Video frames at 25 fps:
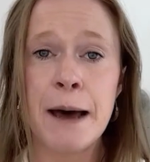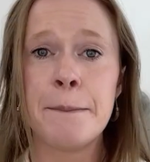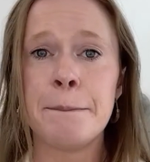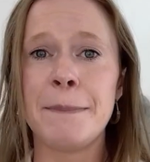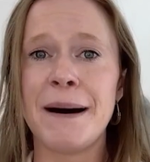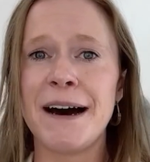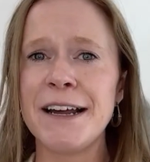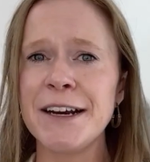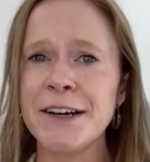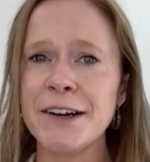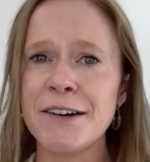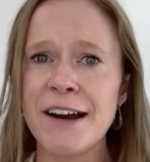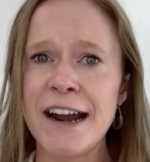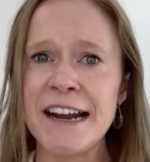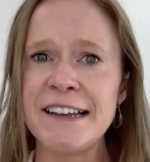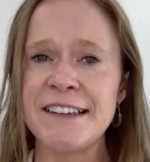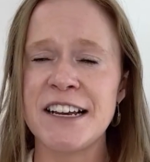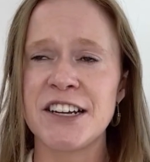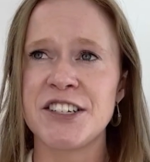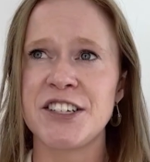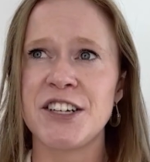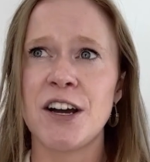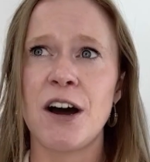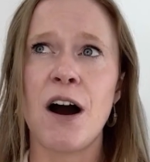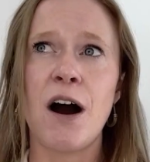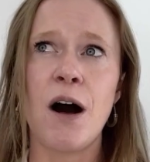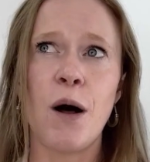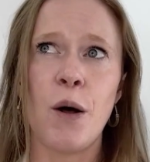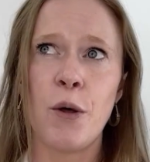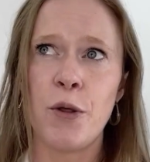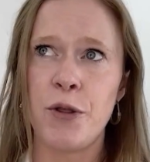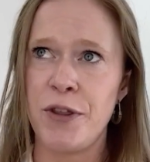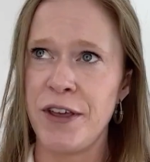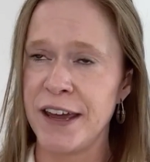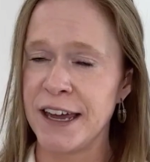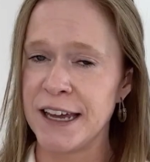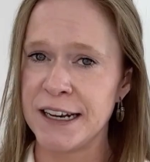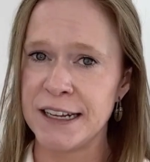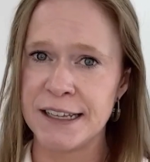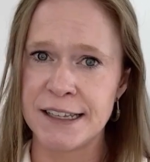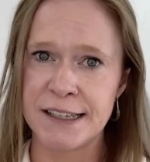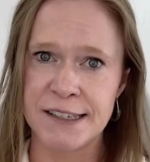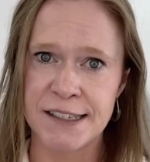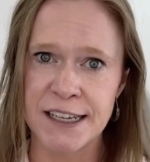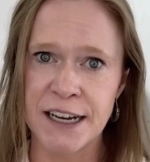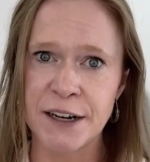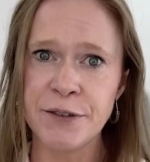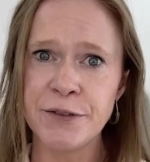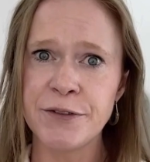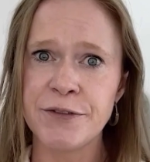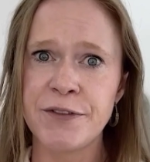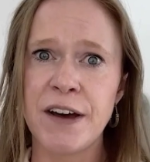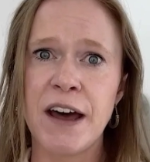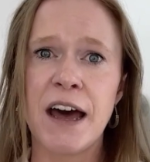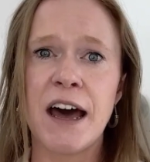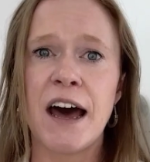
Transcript: Pattern grading is actually a whole thing in itself.